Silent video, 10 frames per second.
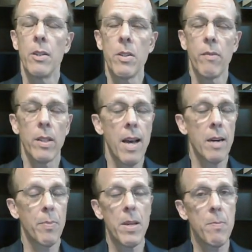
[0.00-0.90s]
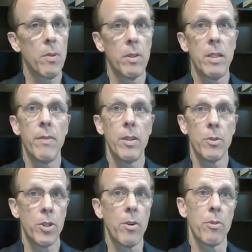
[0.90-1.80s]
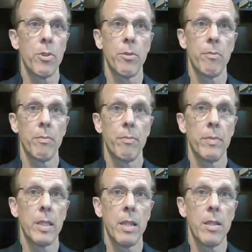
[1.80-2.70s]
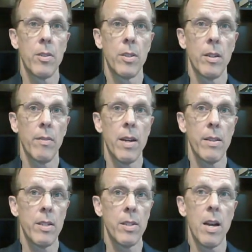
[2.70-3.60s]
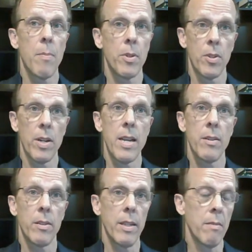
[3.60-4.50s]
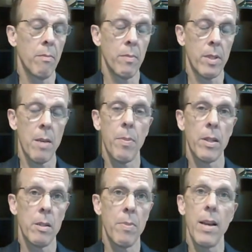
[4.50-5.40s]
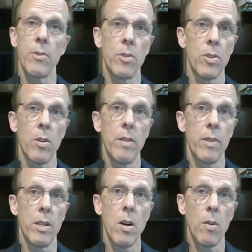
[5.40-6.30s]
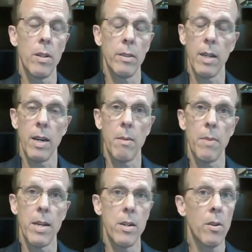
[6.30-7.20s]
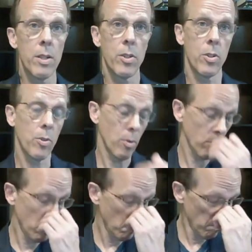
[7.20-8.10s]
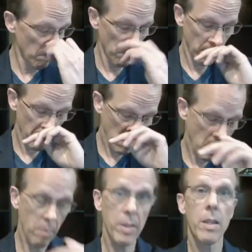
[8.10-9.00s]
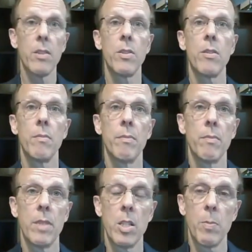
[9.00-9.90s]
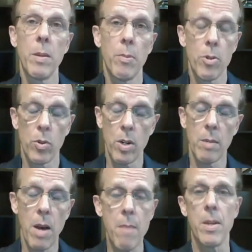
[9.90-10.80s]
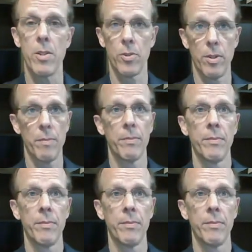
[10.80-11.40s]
You have a lot of people leaving your church because of how these topics are handled, and typically pastors don't even know it. I know this is true because these people are joining my ministry.